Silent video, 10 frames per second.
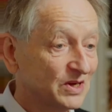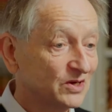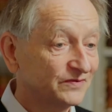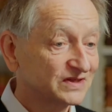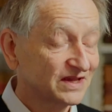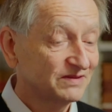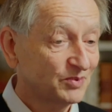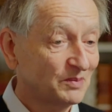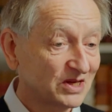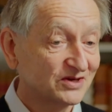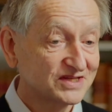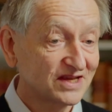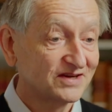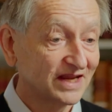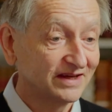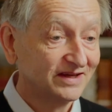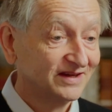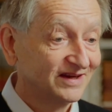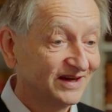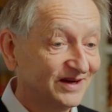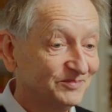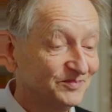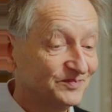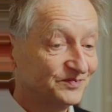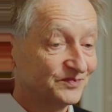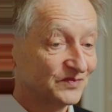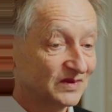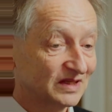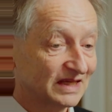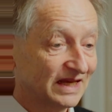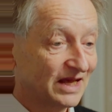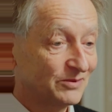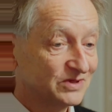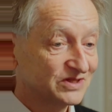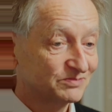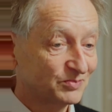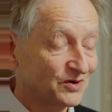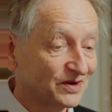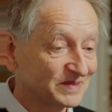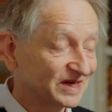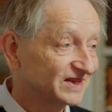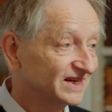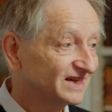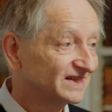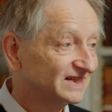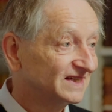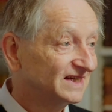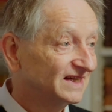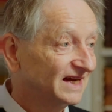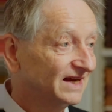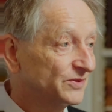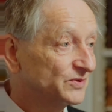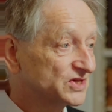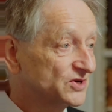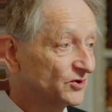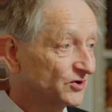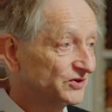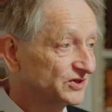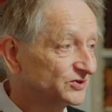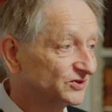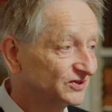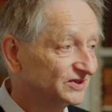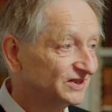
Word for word: my office, probably on a Sunday, um, and I was programming, I think. And there was a knock on the door.